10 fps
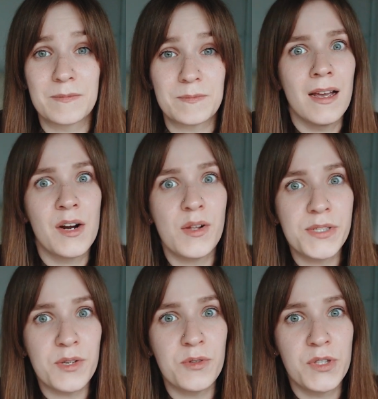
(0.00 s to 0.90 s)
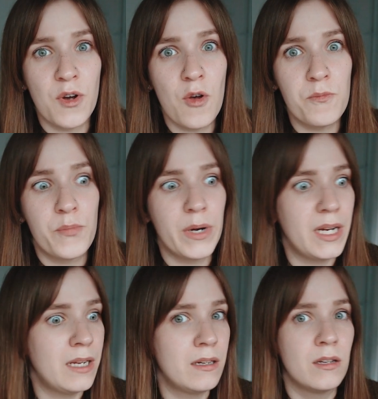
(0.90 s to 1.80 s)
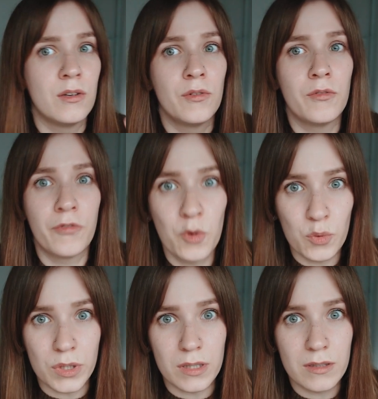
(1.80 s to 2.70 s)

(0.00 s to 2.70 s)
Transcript: And also don't bring food.